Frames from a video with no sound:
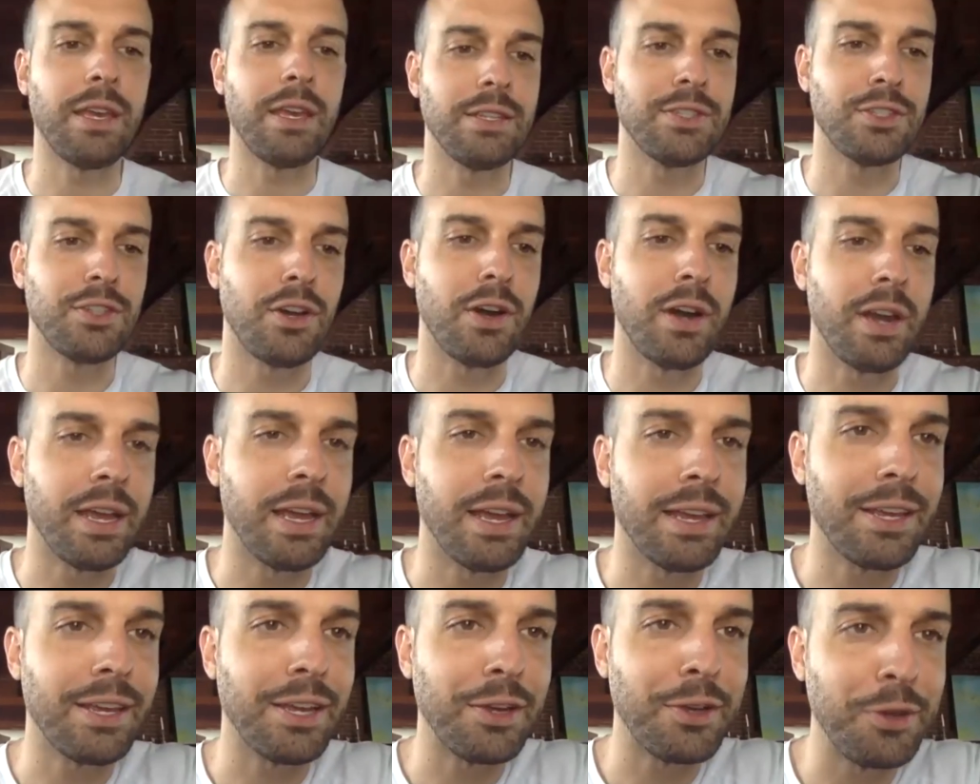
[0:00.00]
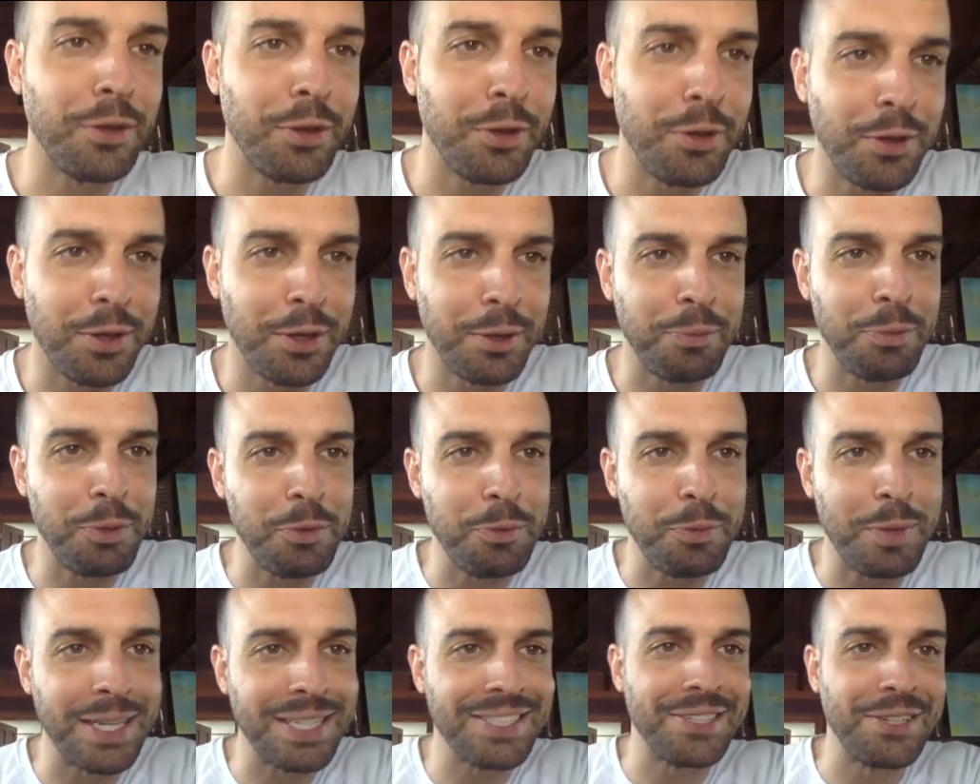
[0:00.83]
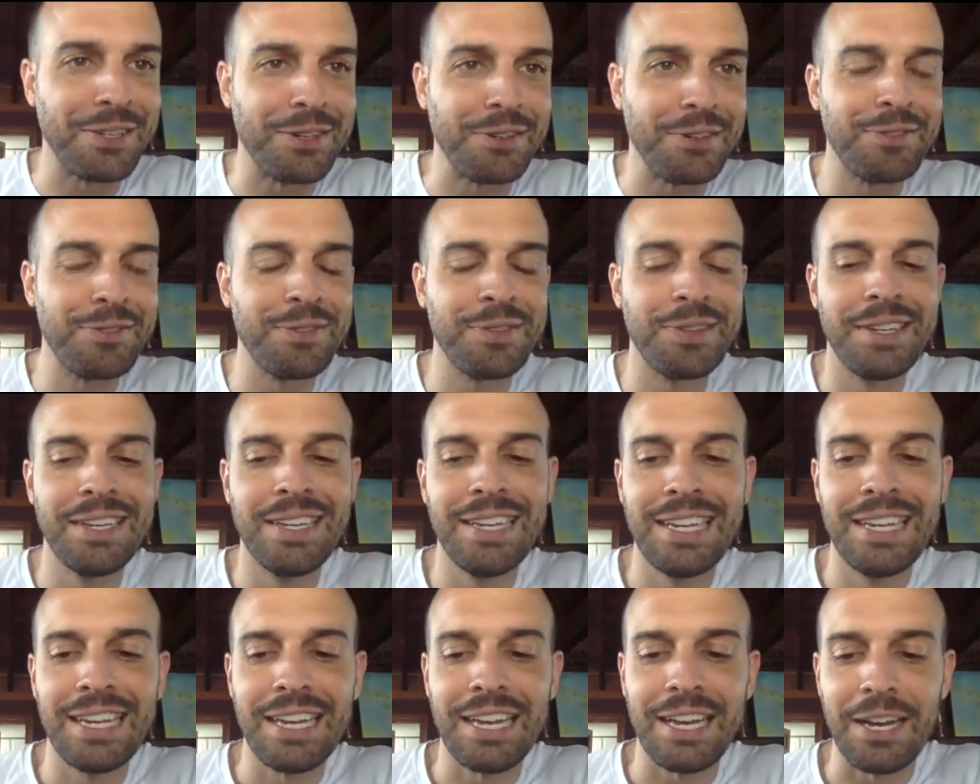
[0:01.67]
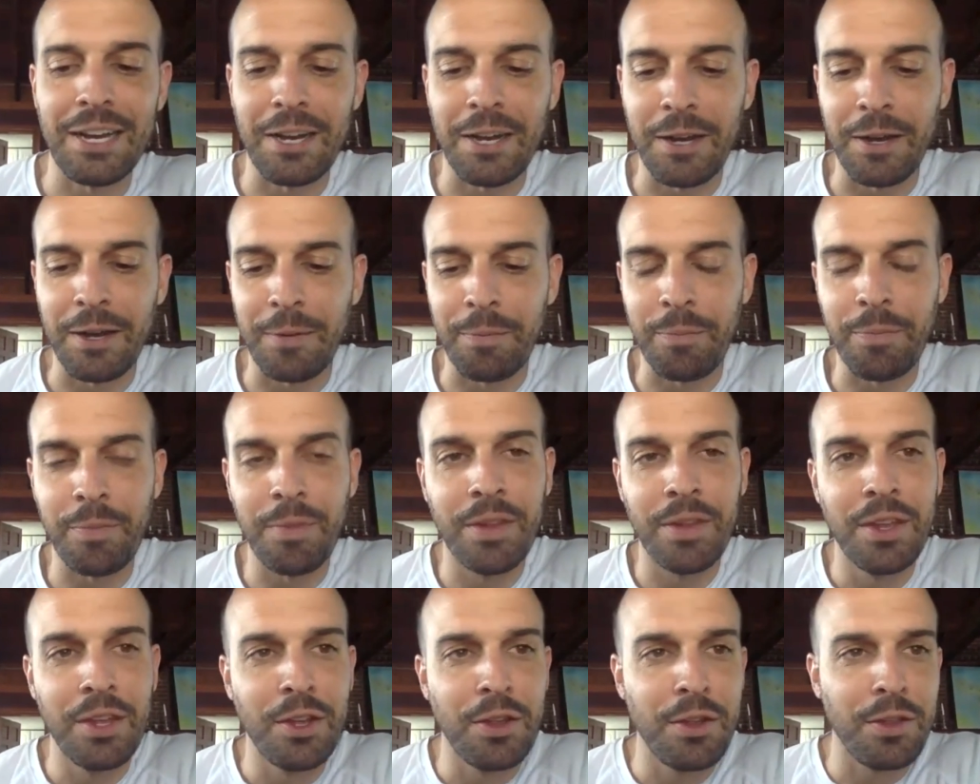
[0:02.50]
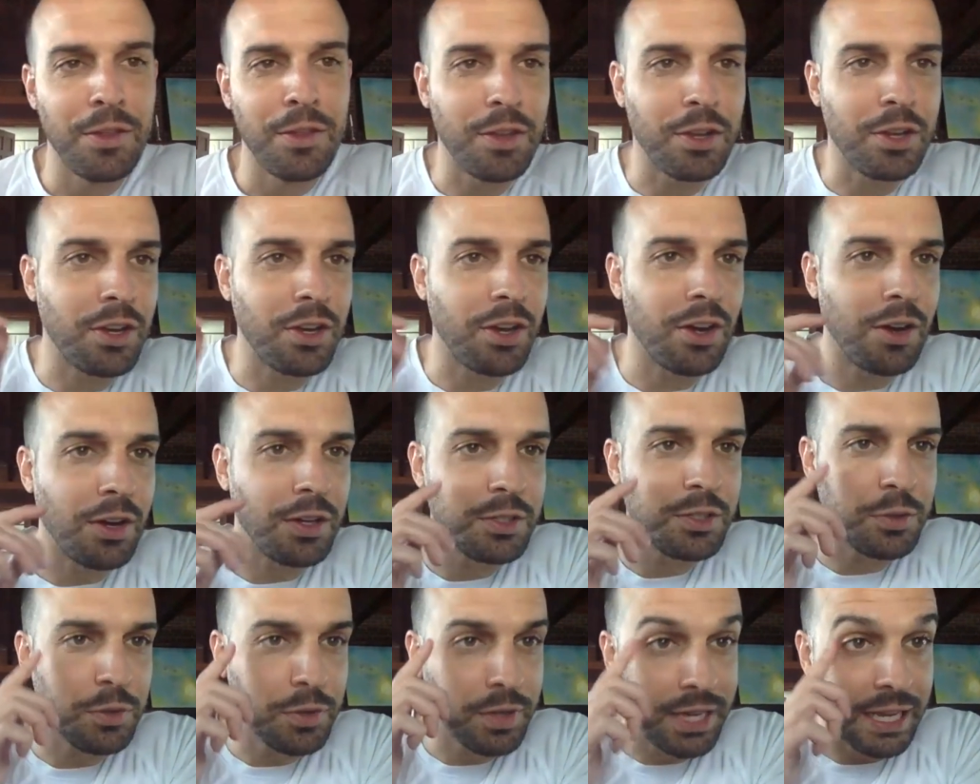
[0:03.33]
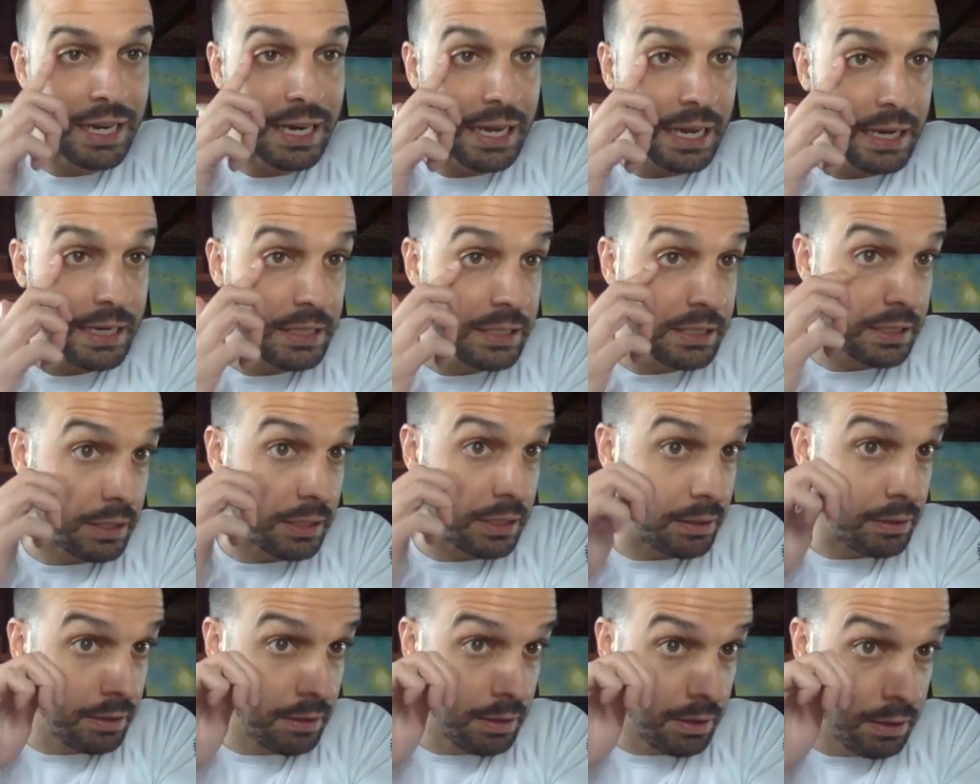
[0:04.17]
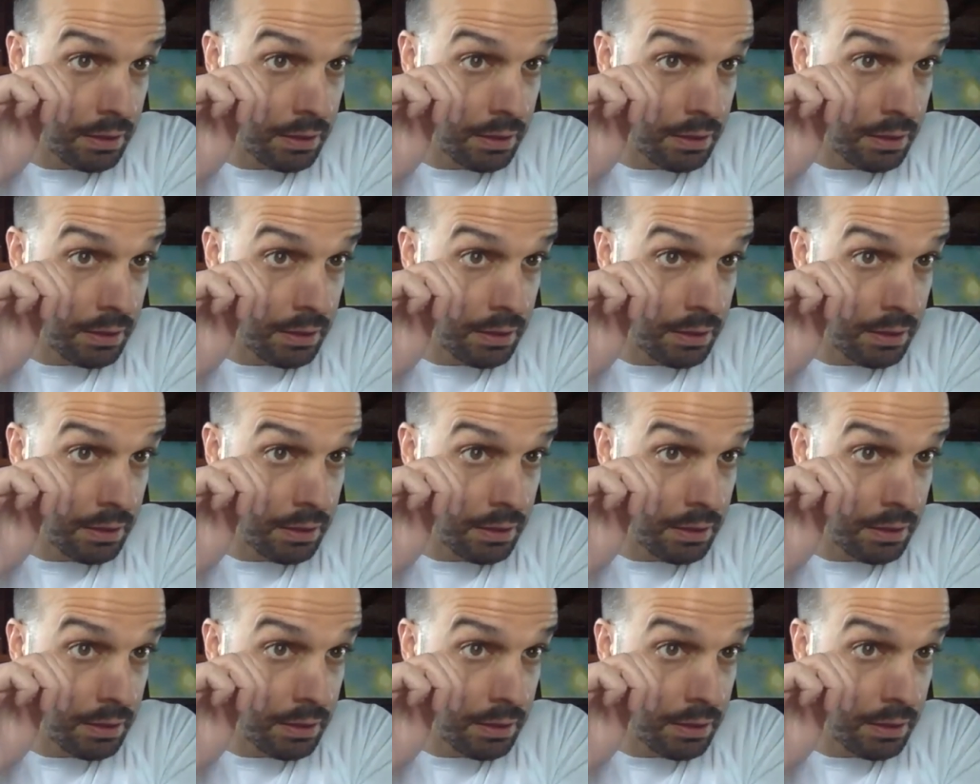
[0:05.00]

sorry, I couldn't unmute myself. The causal connection.